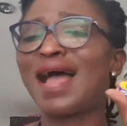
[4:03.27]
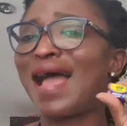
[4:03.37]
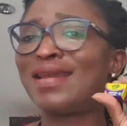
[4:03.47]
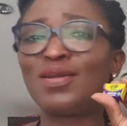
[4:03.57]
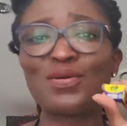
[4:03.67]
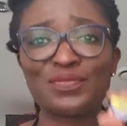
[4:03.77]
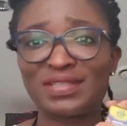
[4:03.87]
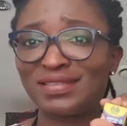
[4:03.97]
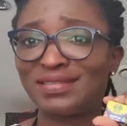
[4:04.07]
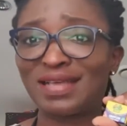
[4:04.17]
I love
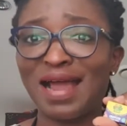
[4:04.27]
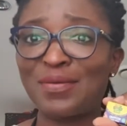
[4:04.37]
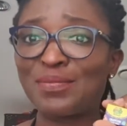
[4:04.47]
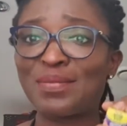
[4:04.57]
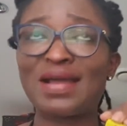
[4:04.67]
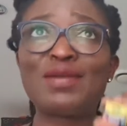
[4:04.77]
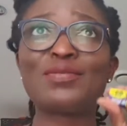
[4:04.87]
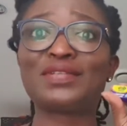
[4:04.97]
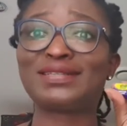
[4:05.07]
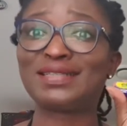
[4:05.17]
the aroma, I
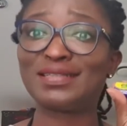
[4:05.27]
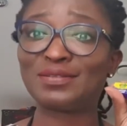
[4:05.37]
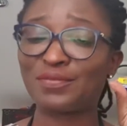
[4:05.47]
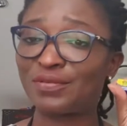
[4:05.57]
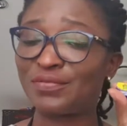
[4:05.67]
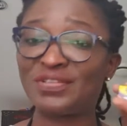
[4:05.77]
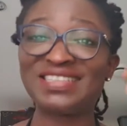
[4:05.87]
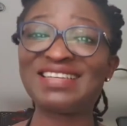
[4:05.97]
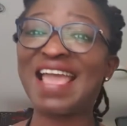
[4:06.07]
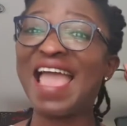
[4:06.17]
love the taste of crayfish
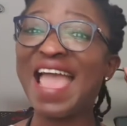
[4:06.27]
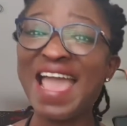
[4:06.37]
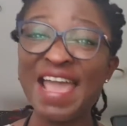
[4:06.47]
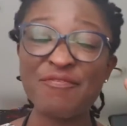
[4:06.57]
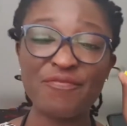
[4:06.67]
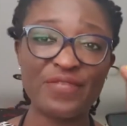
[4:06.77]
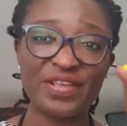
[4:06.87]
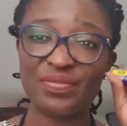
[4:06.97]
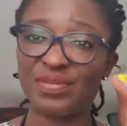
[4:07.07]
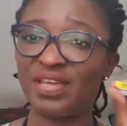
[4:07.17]
in
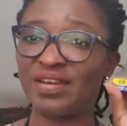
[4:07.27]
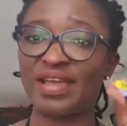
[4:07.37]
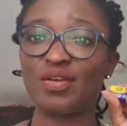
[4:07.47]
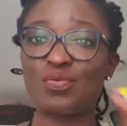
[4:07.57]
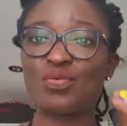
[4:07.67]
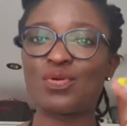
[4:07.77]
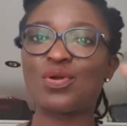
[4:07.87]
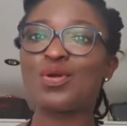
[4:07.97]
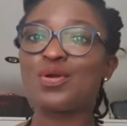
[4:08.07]
everything I cook.